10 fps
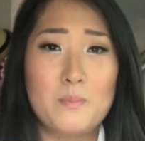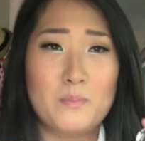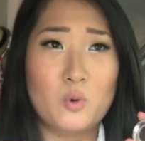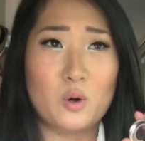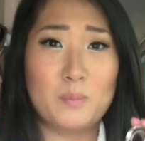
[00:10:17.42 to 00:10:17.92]

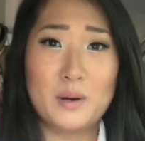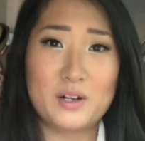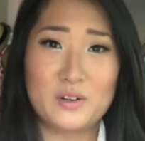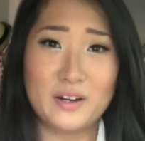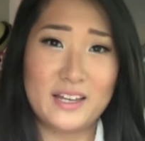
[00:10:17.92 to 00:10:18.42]
more
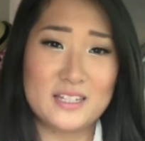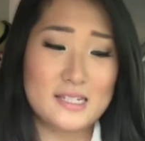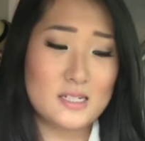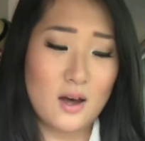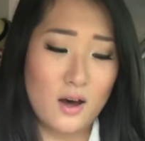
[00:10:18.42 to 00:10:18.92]
buttery and
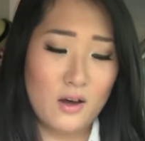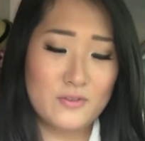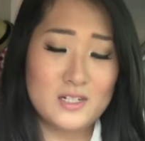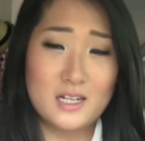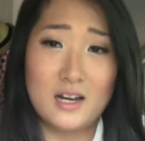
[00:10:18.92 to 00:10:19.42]

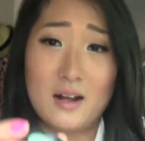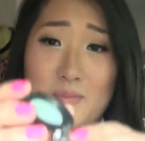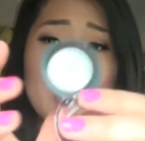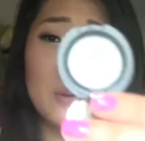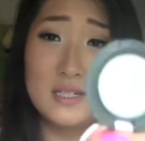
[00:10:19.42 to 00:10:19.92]
soft.
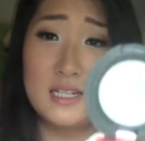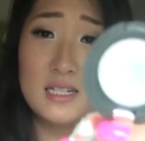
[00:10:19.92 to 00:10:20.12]
Um, so it's